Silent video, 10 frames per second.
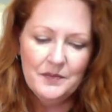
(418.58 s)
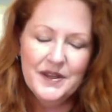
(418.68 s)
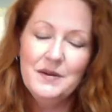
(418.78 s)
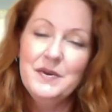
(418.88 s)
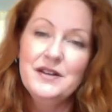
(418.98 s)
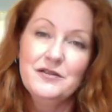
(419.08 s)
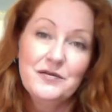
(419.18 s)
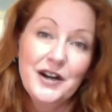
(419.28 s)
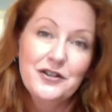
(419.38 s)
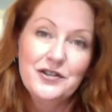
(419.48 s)
keeping a
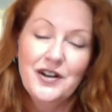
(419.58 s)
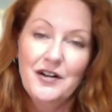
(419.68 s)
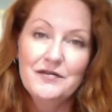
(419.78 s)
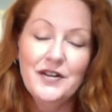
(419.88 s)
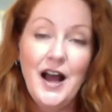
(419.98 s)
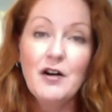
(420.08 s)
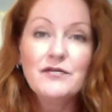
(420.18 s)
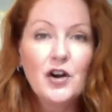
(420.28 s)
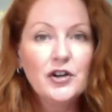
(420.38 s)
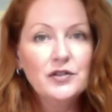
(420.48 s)
record of how
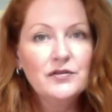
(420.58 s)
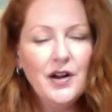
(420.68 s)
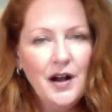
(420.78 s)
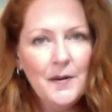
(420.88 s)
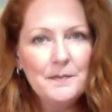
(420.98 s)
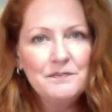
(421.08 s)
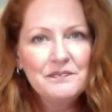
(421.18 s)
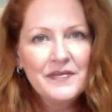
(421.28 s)
far you've come.